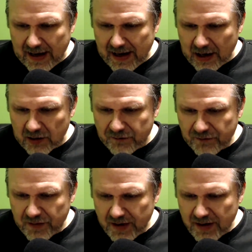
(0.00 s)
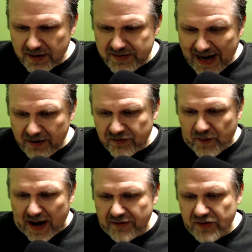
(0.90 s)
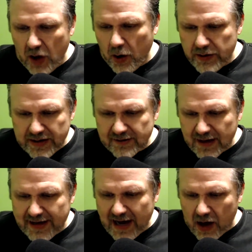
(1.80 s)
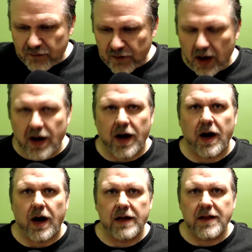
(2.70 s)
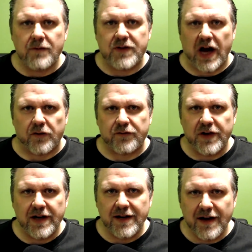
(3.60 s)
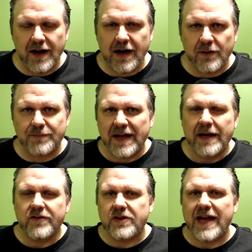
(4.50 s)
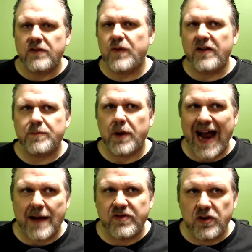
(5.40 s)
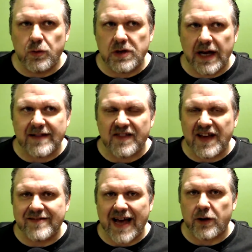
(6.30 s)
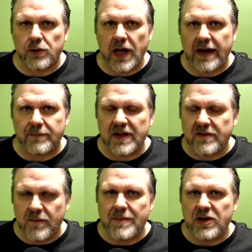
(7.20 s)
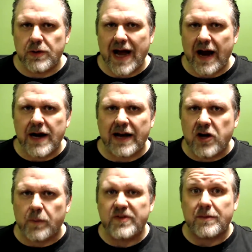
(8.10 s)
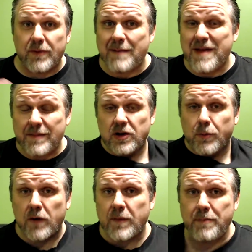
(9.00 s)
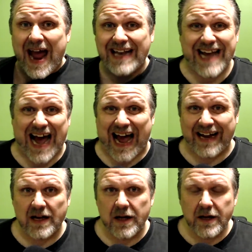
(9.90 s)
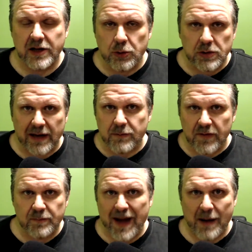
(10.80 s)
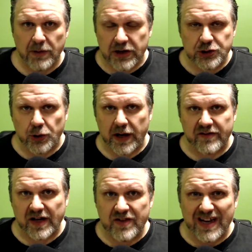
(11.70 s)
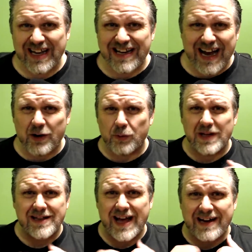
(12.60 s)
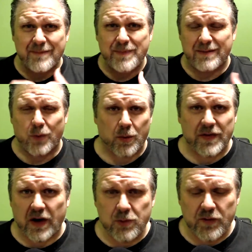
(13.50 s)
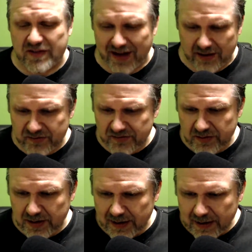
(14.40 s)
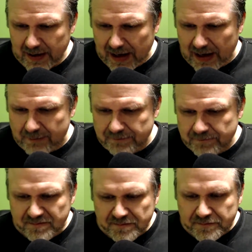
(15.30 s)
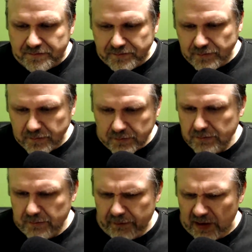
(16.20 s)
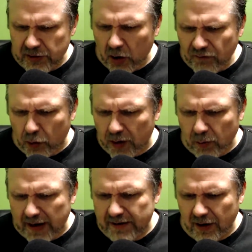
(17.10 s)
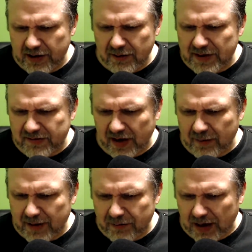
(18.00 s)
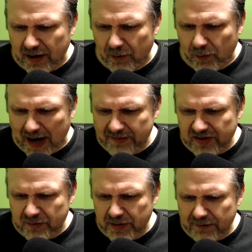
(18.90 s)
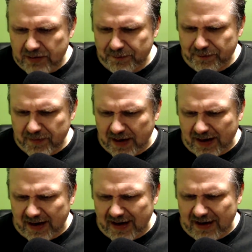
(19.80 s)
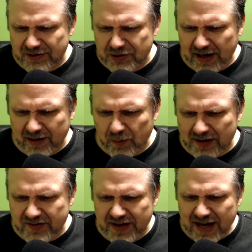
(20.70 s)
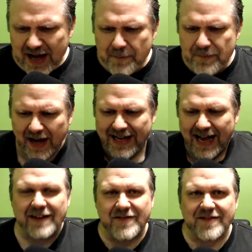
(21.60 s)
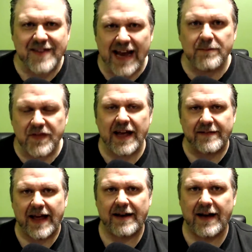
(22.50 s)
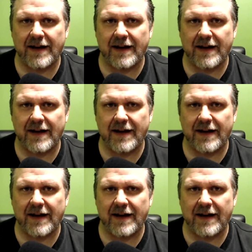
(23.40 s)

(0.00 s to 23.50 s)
Elf. Dazed Face. No, you didn't like Elf? Oh, I loved Elf. So Dazed Face, perhaps you would like the things I don't like. Maybe you and I are not copacetic. Maybe you're more of a Pat guy. You would like movies Pat would enjoy. Because like I said, he and I don't really line up anymore with our movie tastes. Go for it. What? Are you want me to talk about Watson and whatever? Sherlock and Watson? Again, it's the same thing that